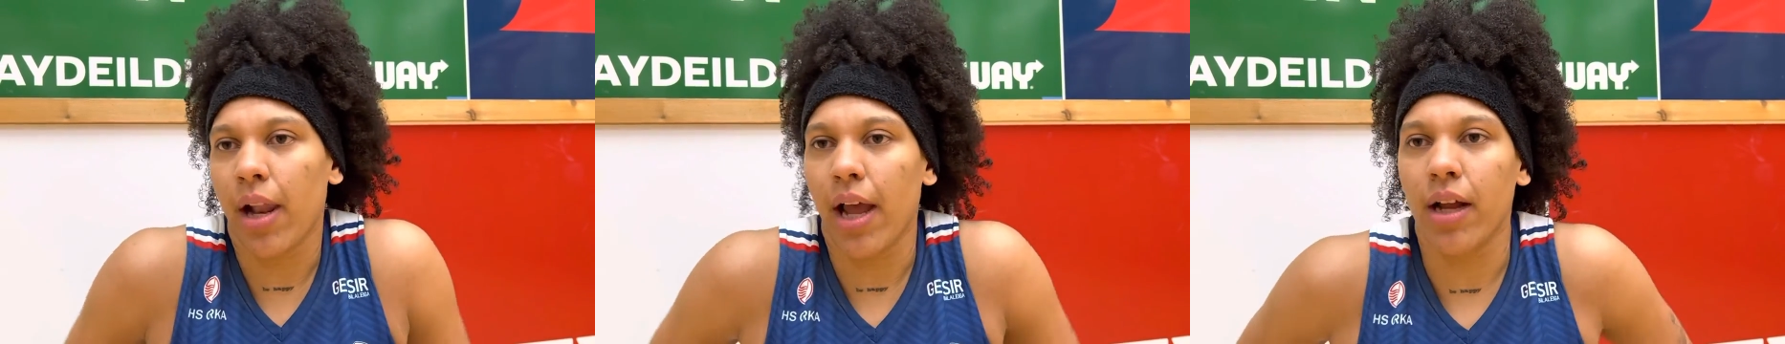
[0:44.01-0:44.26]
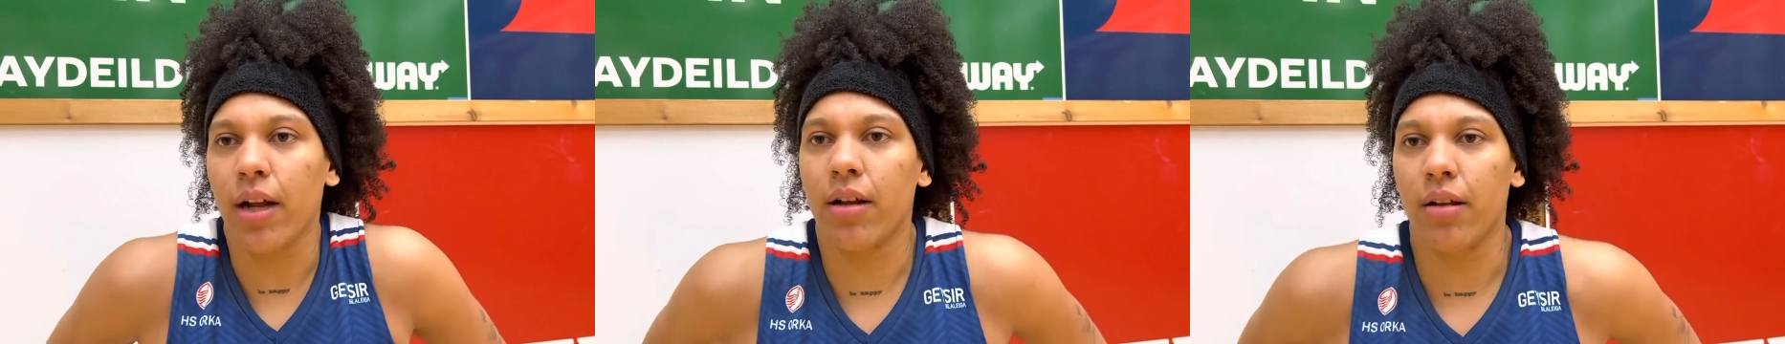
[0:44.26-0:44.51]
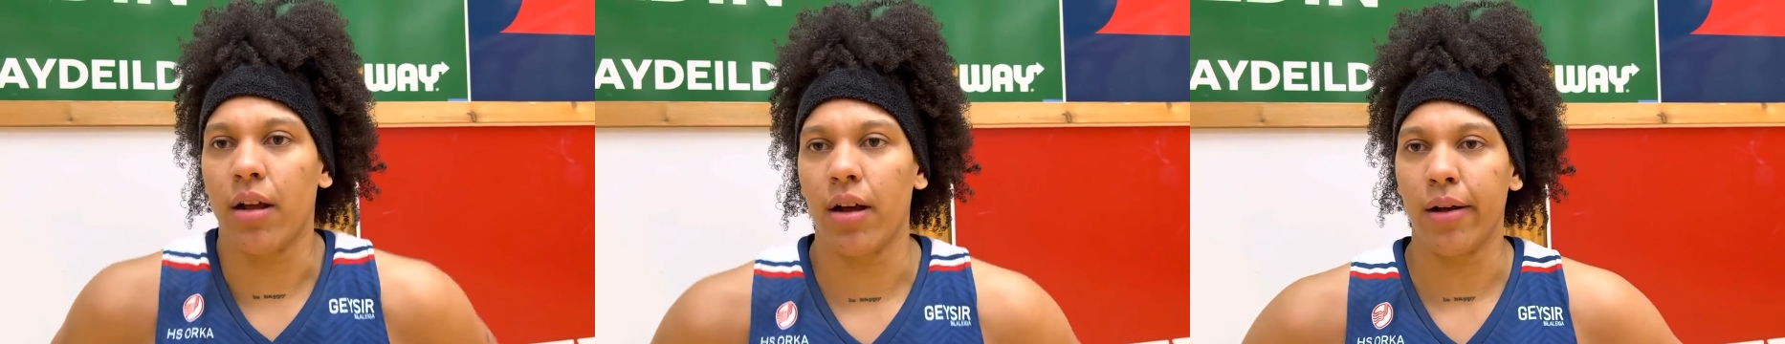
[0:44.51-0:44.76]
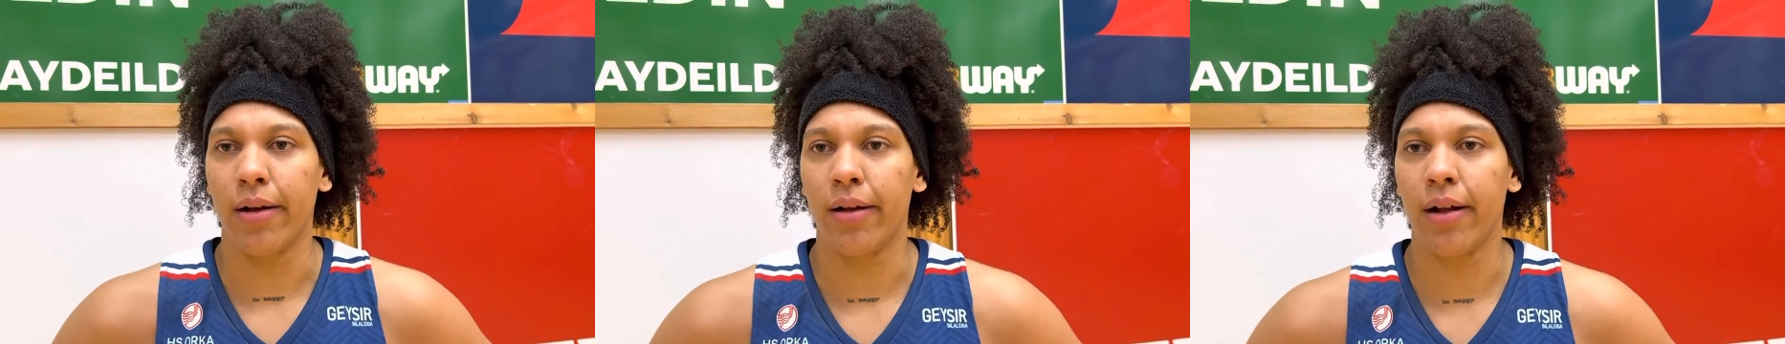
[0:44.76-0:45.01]
Like
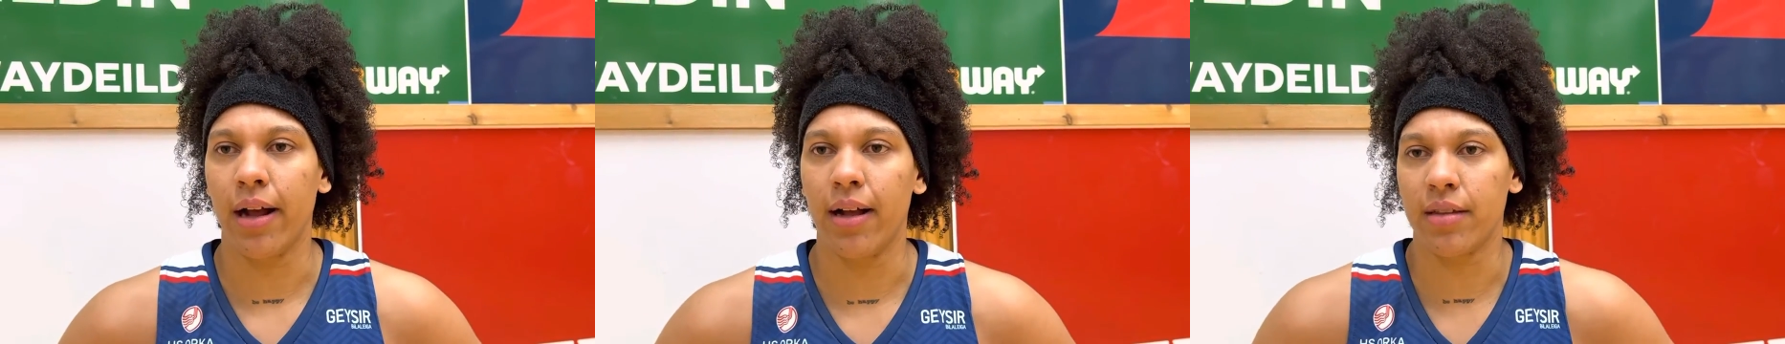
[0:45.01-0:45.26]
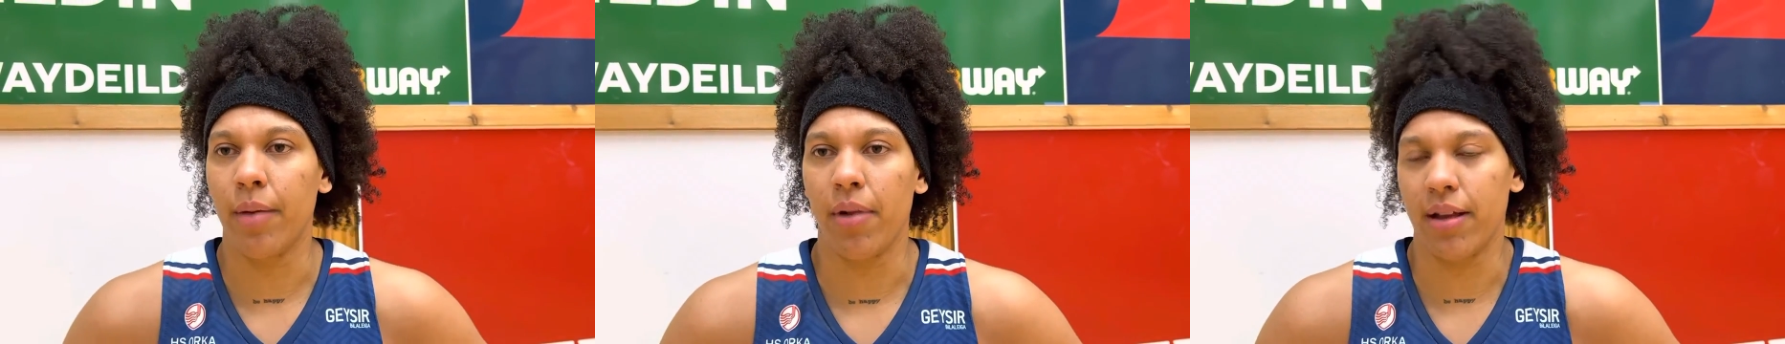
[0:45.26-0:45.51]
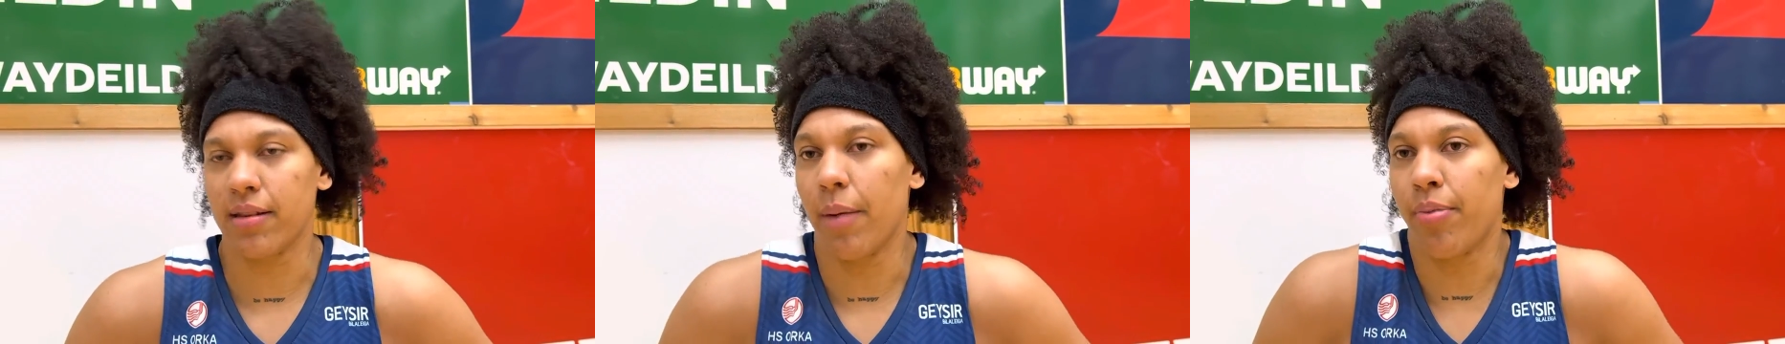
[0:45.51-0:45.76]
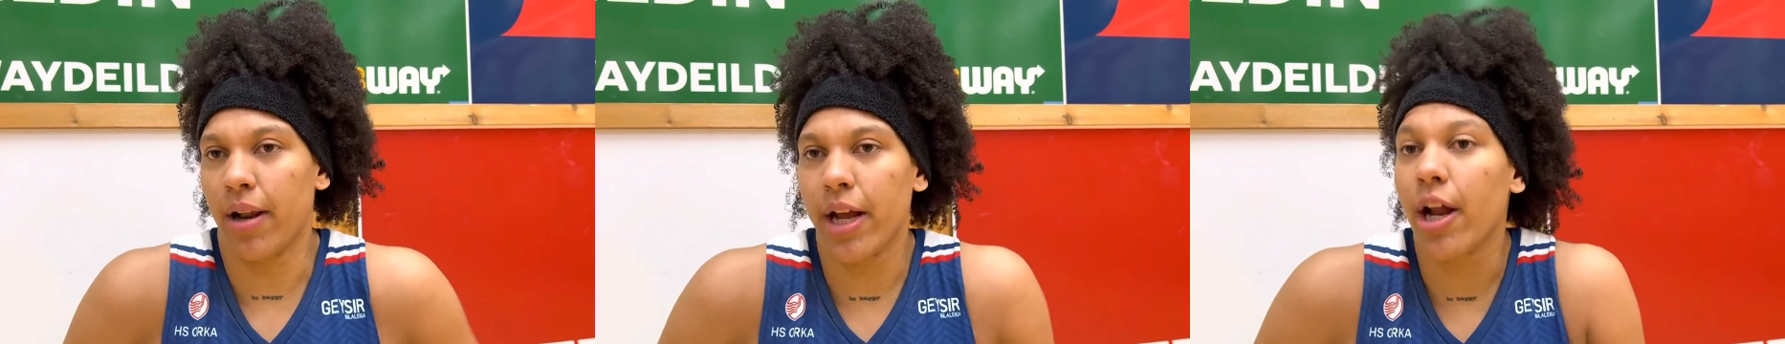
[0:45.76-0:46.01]
as a
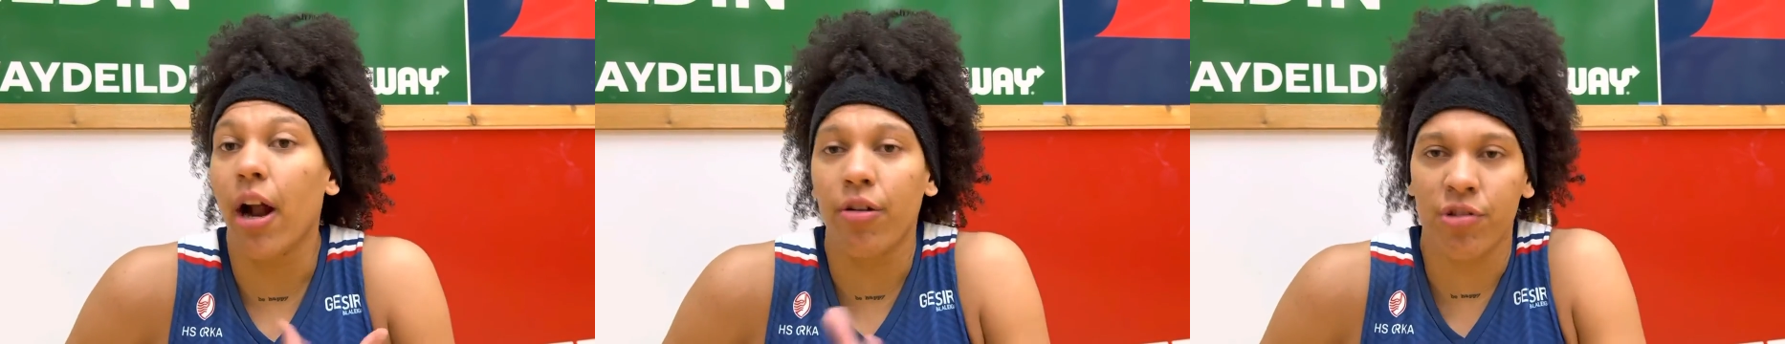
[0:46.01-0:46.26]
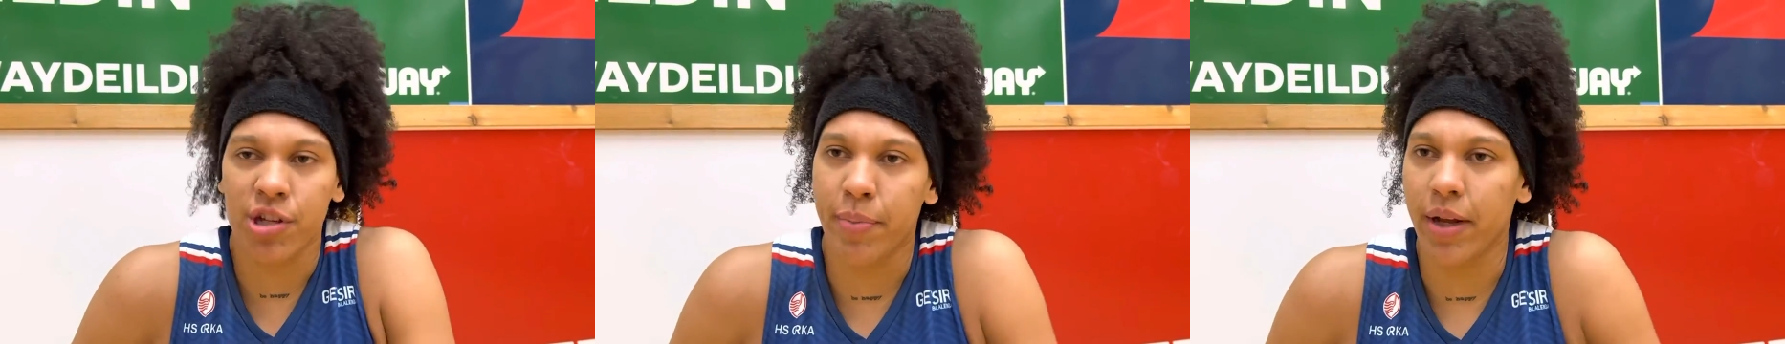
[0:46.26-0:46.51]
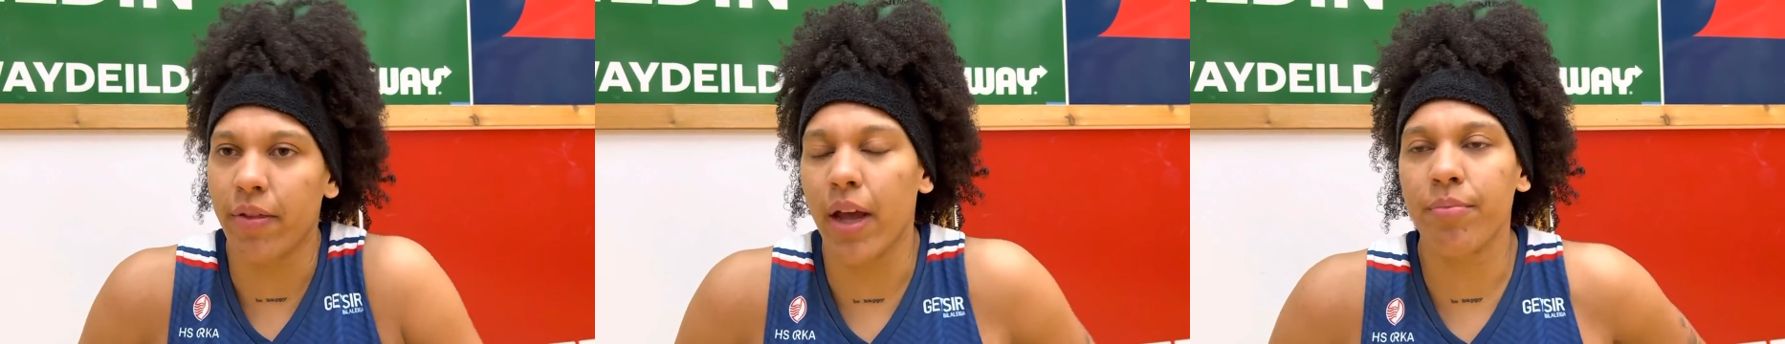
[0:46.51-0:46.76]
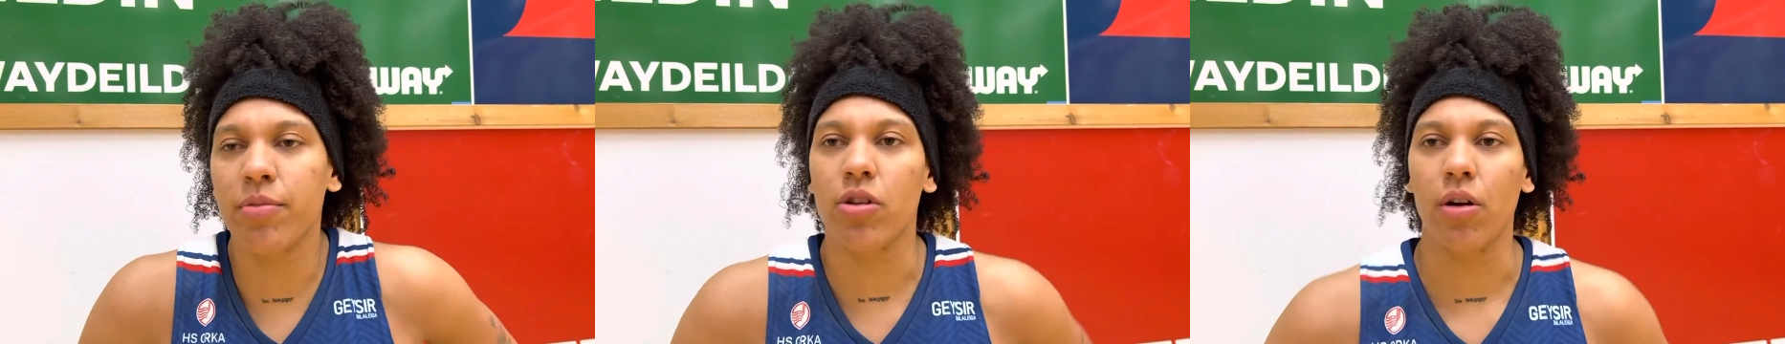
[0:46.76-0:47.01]
player, I respect
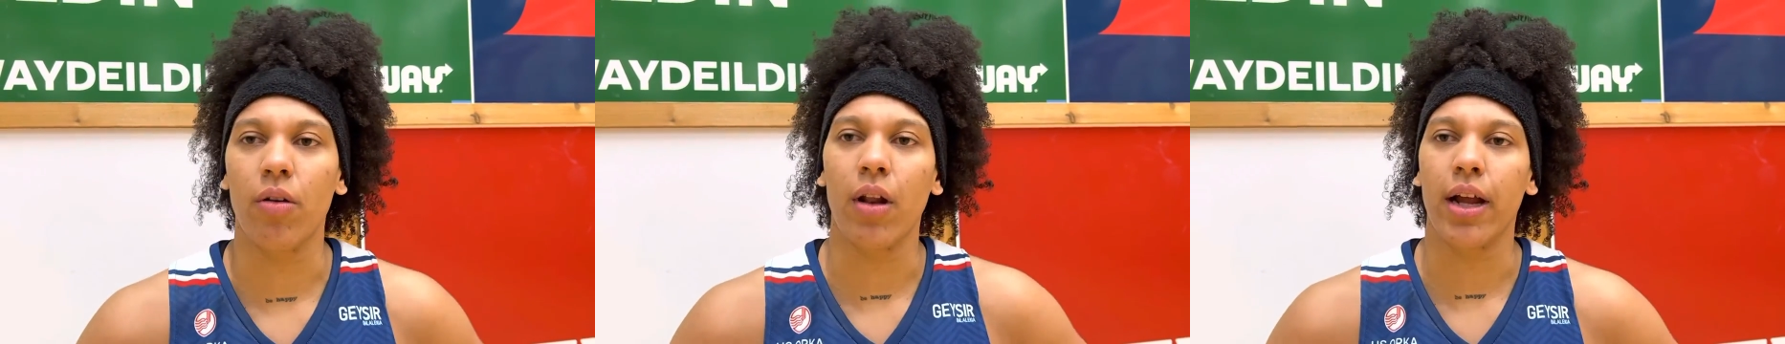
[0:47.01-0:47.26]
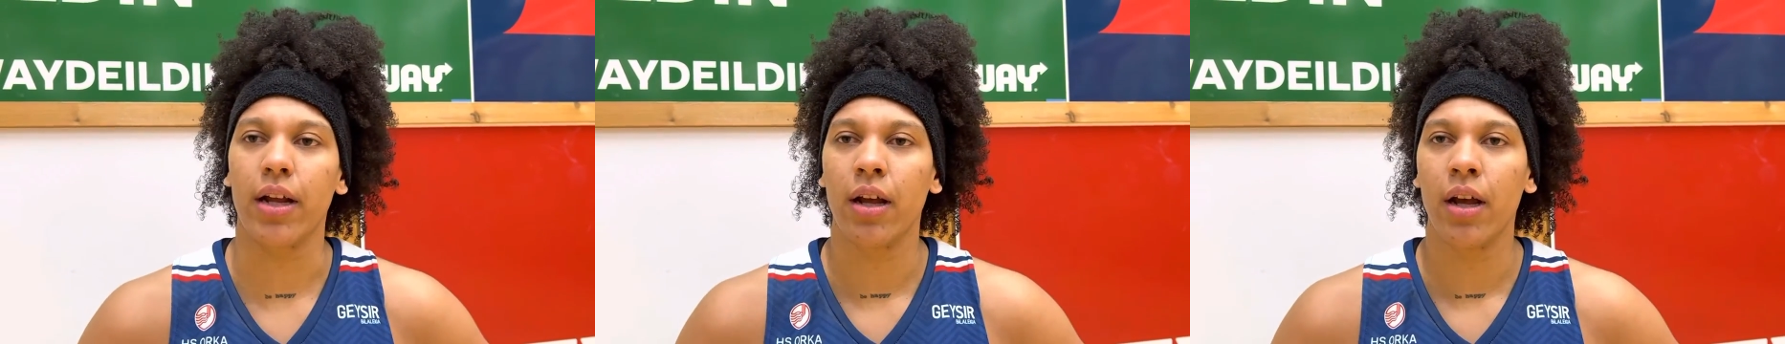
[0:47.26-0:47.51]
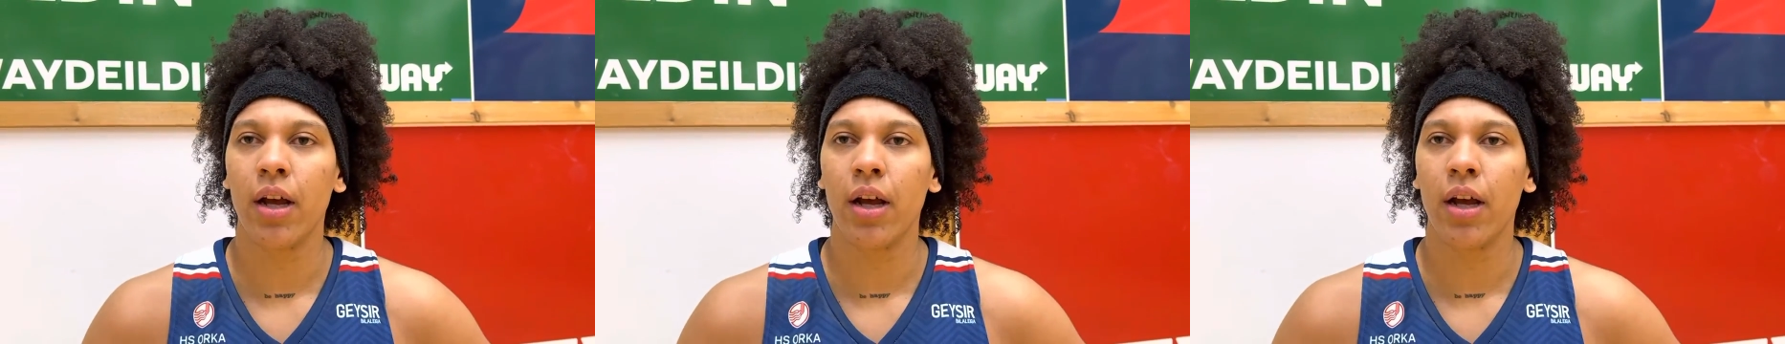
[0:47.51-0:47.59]
them. So like,